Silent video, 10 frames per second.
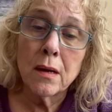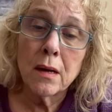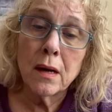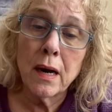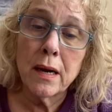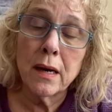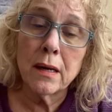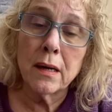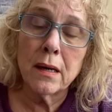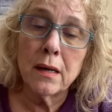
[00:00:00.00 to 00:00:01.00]
And I got
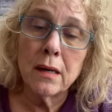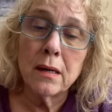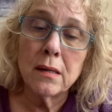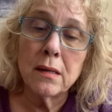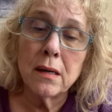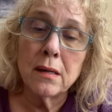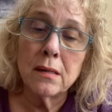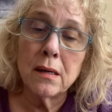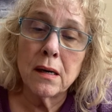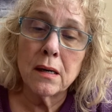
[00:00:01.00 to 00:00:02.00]
a,
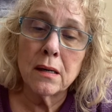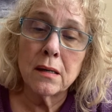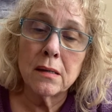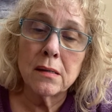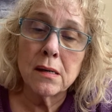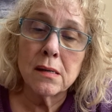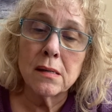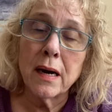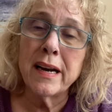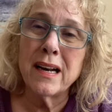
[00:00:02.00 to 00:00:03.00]
uh, a
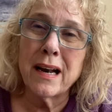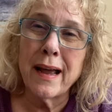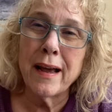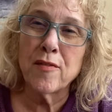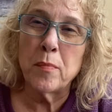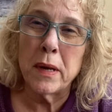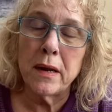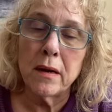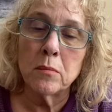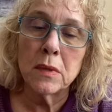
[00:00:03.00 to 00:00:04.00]
nine and a half
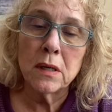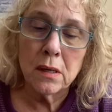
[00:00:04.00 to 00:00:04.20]
medium